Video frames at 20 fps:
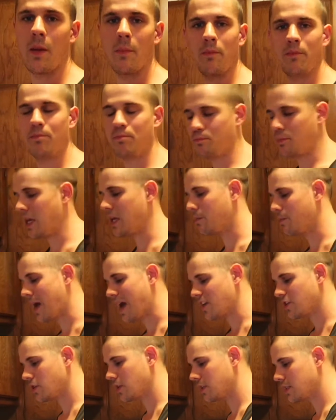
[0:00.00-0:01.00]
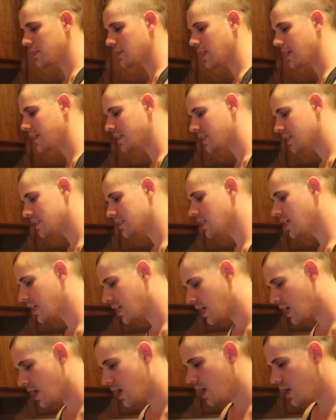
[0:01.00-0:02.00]
a big batch of this
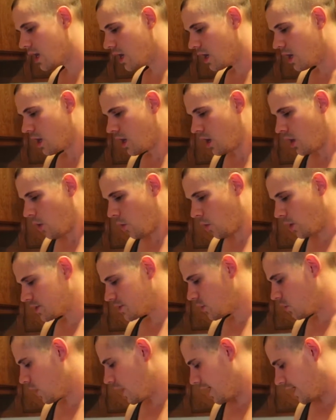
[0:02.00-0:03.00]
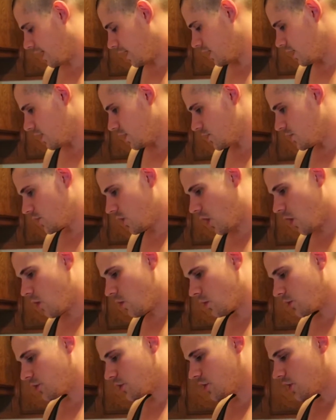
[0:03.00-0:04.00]
like once a week.
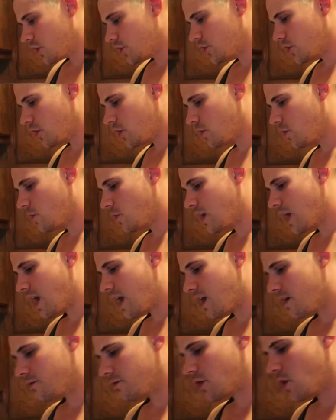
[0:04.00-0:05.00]
So we're just going to show you what we have